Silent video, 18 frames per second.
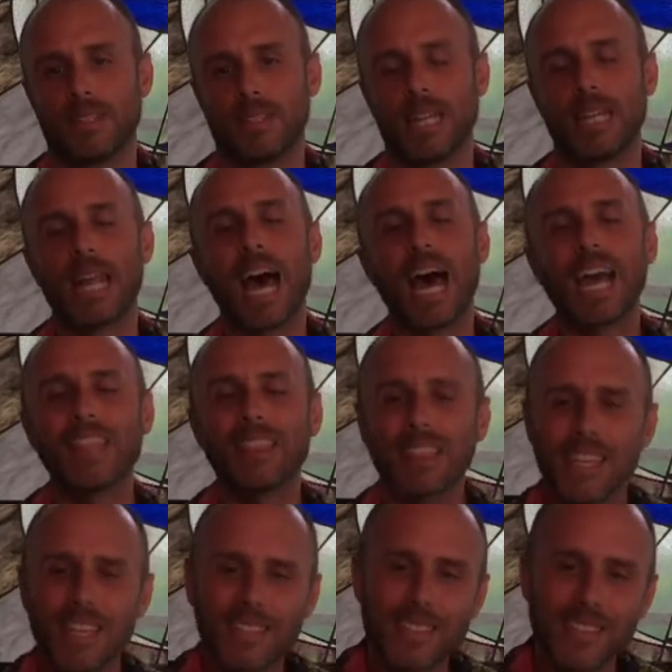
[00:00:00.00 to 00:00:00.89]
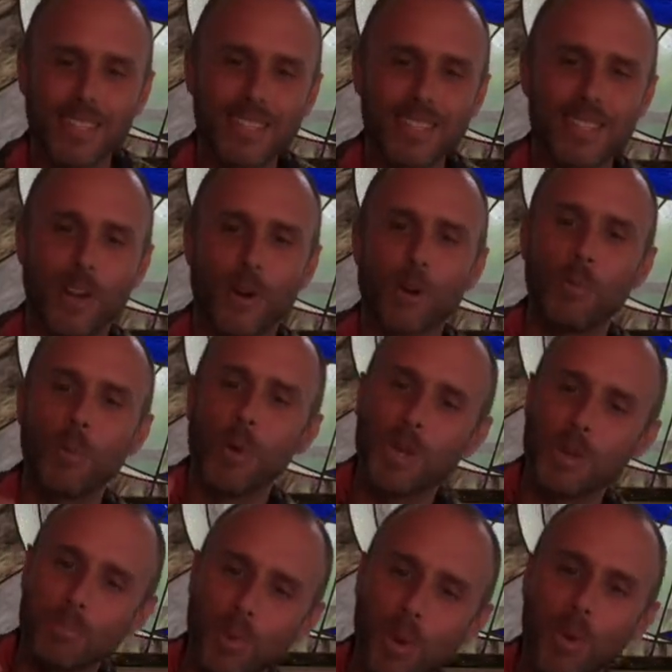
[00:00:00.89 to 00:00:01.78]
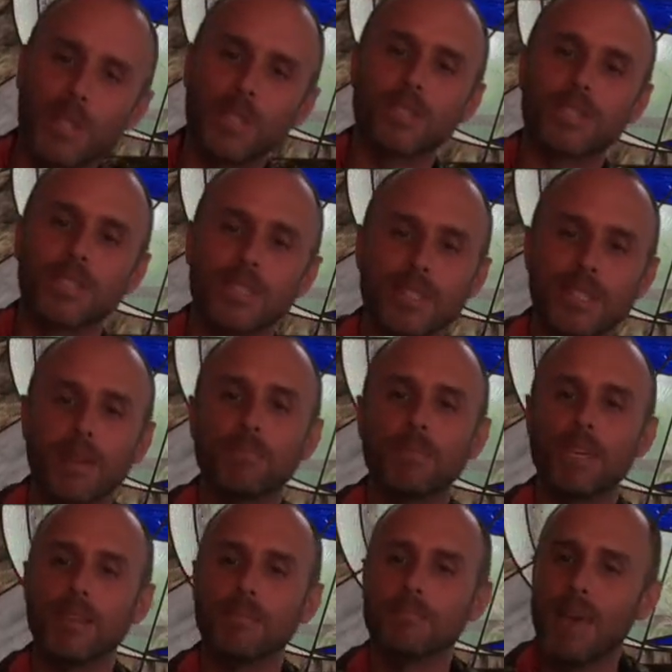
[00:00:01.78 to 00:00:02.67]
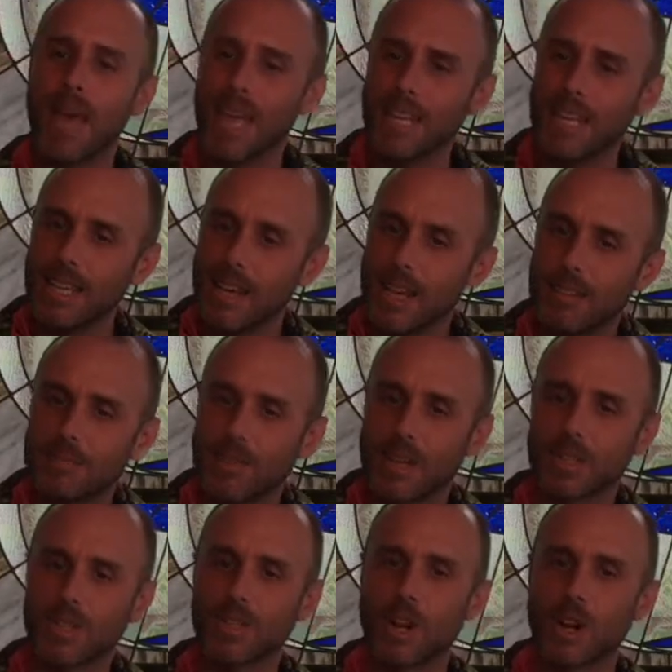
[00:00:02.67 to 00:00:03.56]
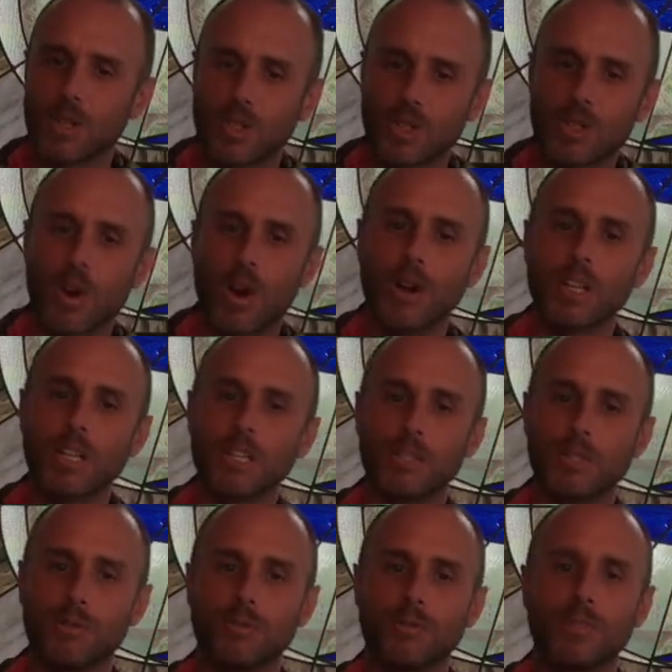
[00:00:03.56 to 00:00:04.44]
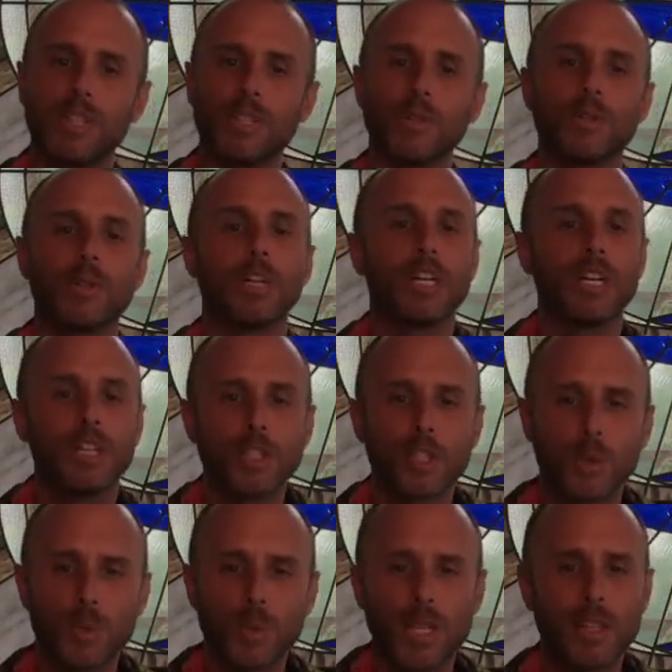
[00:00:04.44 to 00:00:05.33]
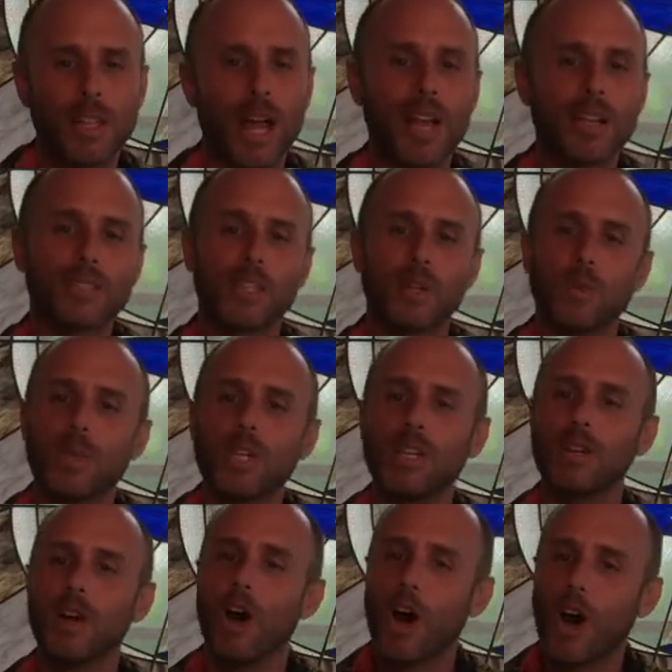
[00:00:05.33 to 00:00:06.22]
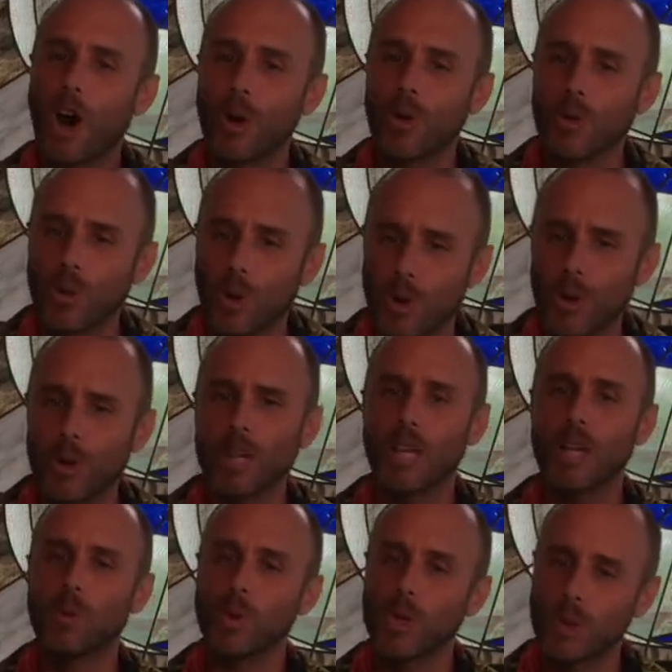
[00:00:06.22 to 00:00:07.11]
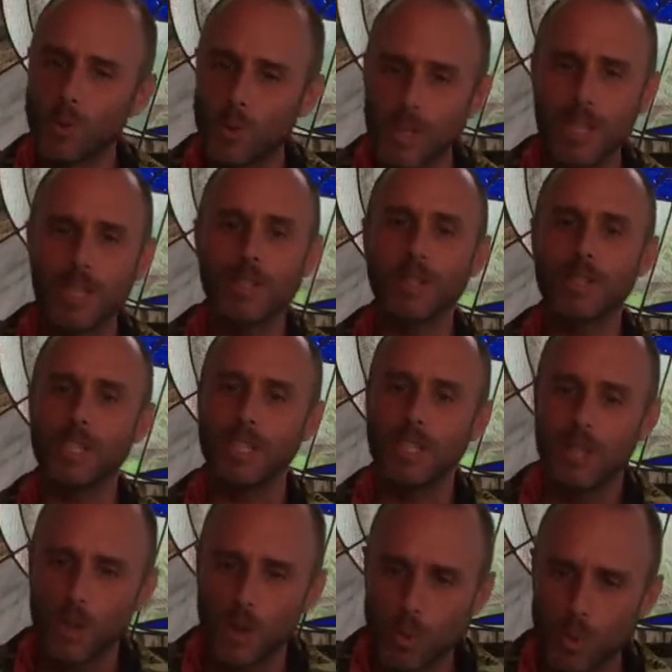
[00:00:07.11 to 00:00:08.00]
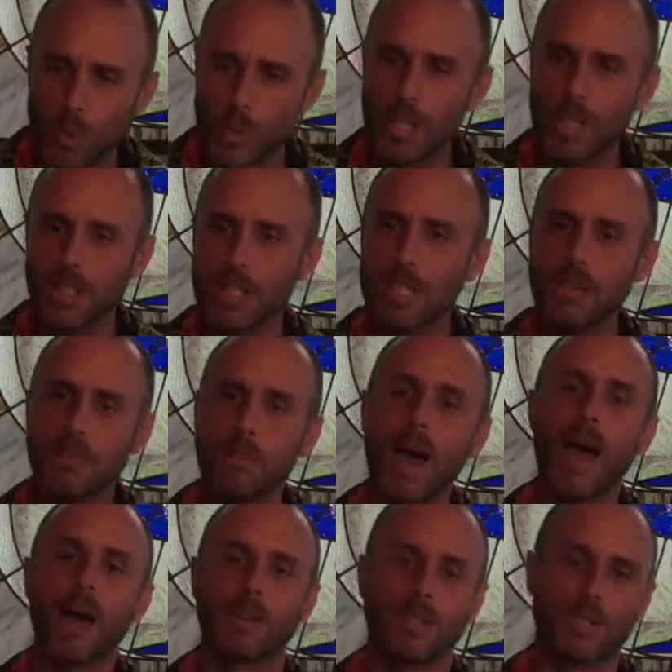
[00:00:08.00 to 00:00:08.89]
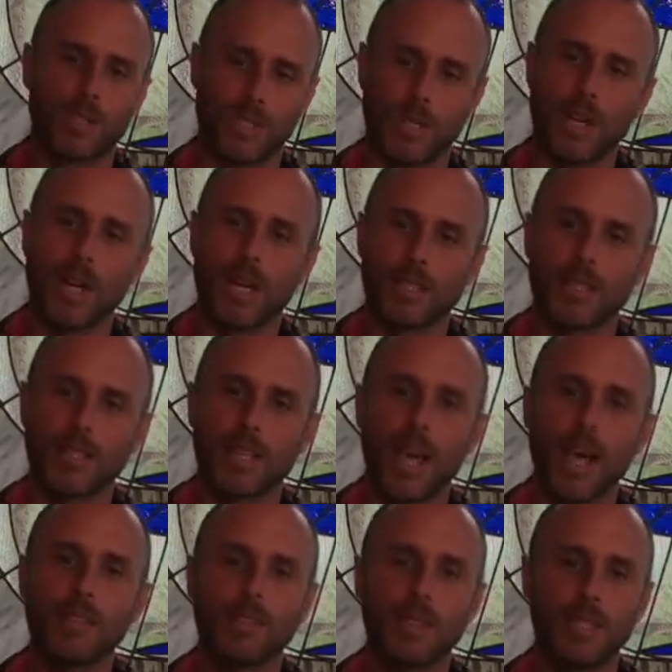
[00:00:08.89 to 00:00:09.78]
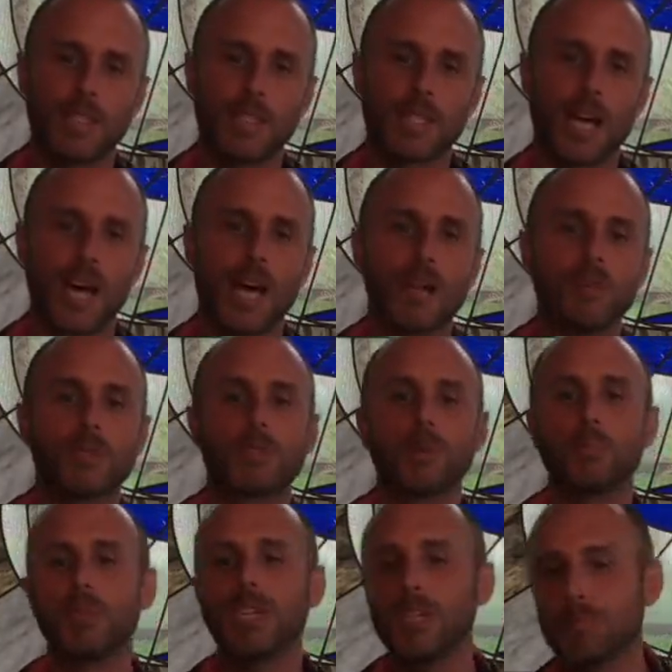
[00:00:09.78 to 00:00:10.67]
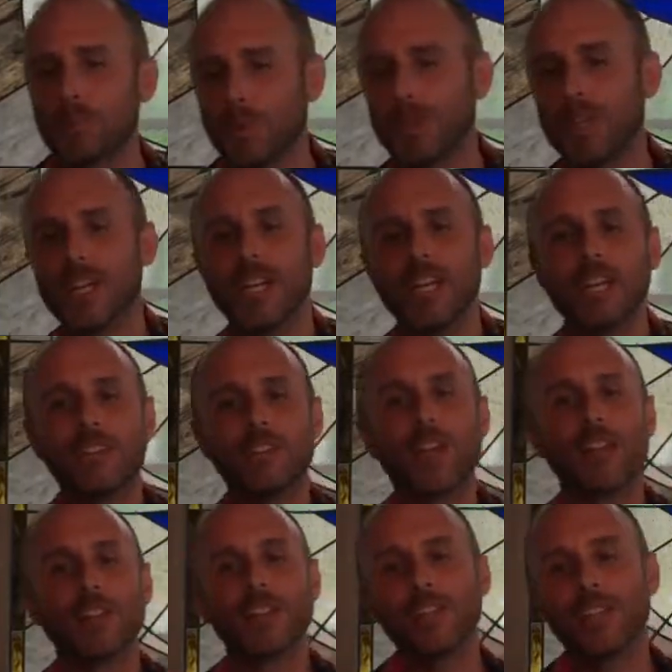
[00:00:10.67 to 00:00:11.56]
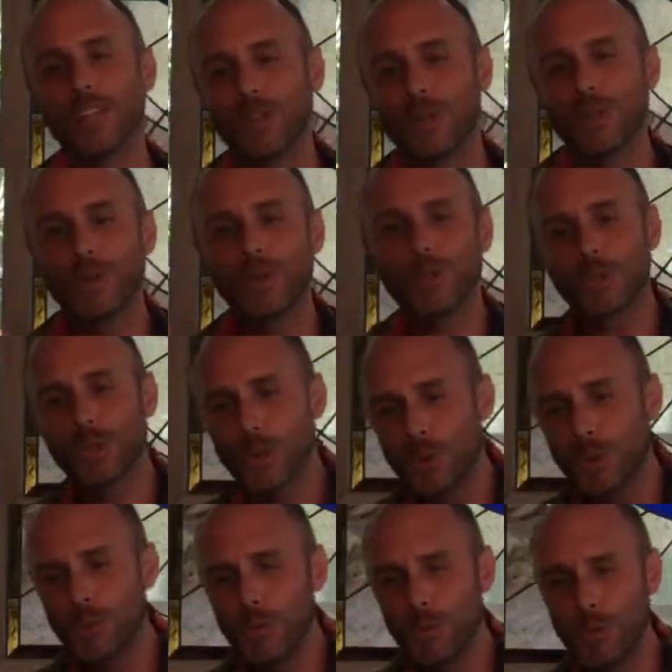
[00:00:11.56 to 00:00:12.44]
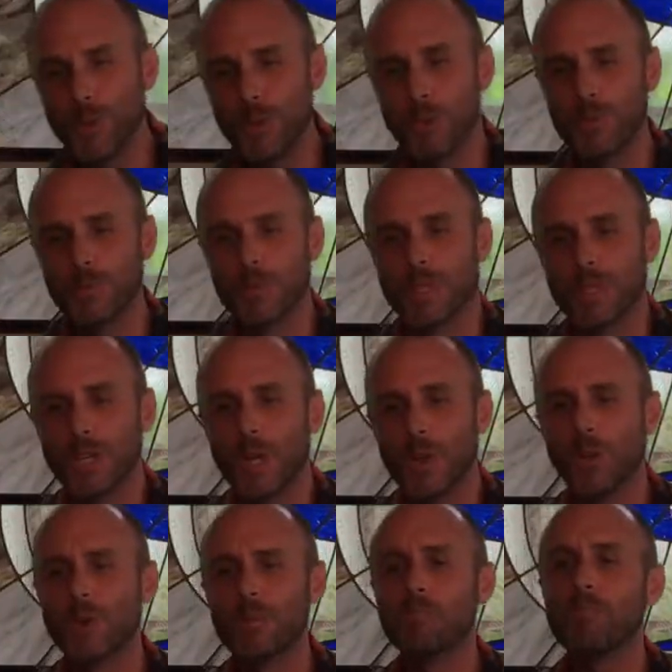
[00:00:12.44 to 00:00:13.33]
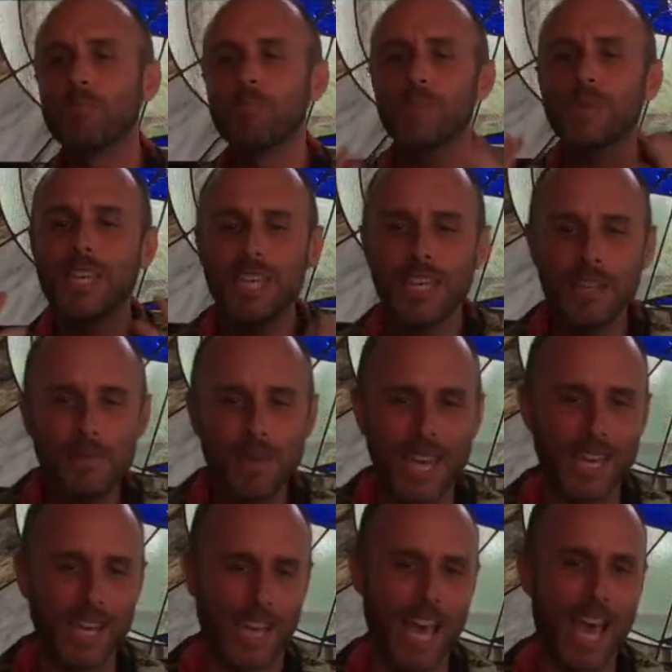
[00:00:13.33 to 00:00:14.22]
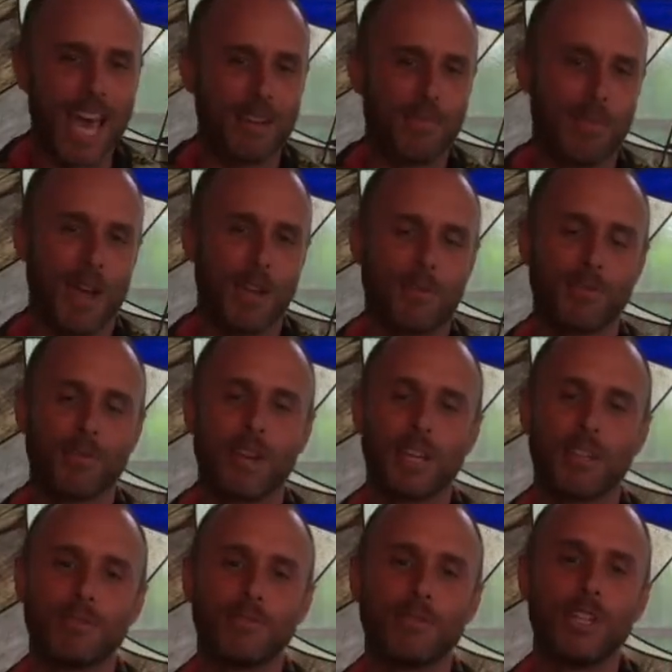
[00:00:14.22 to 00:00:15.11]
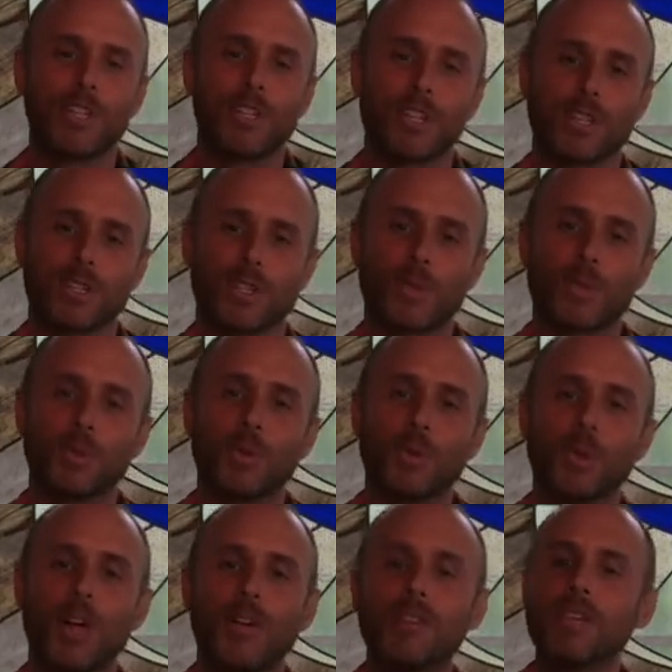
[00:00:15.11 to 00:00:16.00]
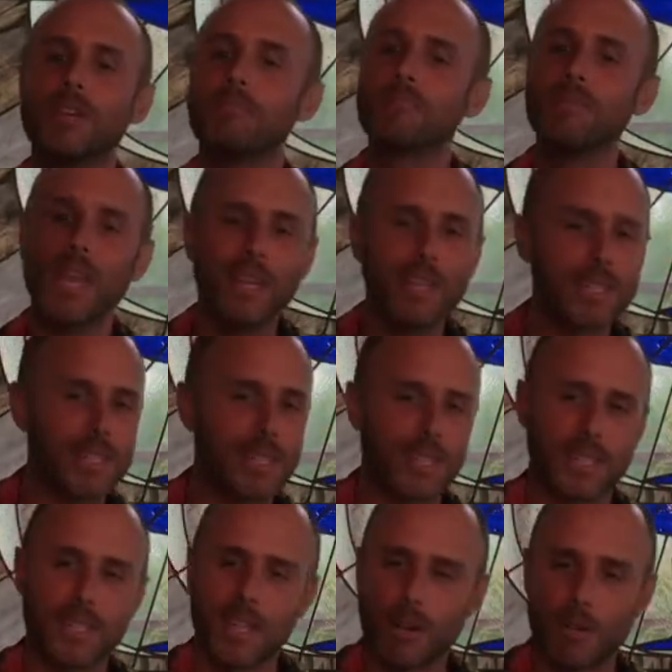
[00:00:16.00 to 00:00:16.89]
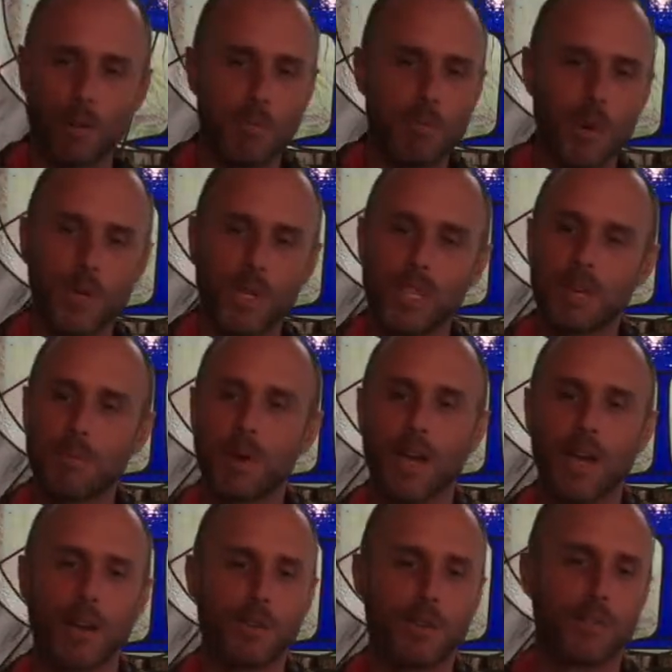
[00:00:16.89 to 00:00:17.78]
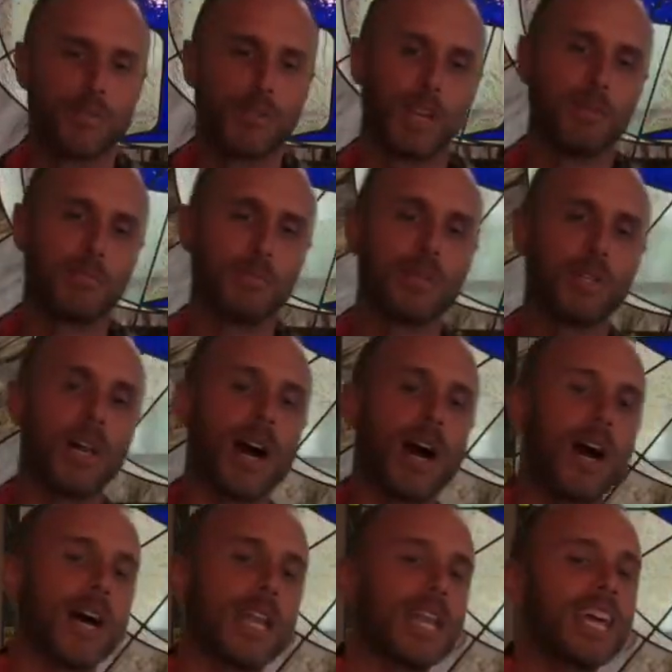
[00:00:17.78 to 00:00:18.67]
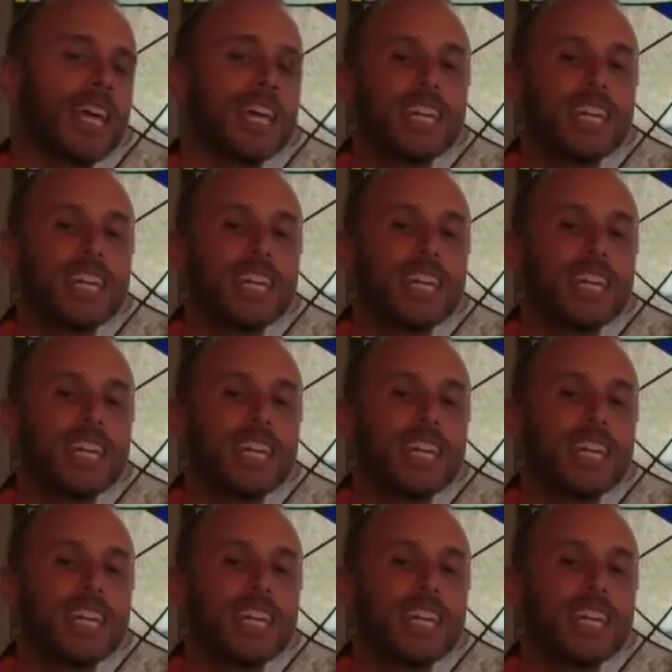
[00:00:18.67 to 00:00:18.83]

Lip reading: And I think this ceremony points to something many of us are starting to feel, to realize that we are learning what really, really matters to us at these times. The people in that little Zoom room were beaming at my friend finishing school and the amazing ceremony that my other friend put on.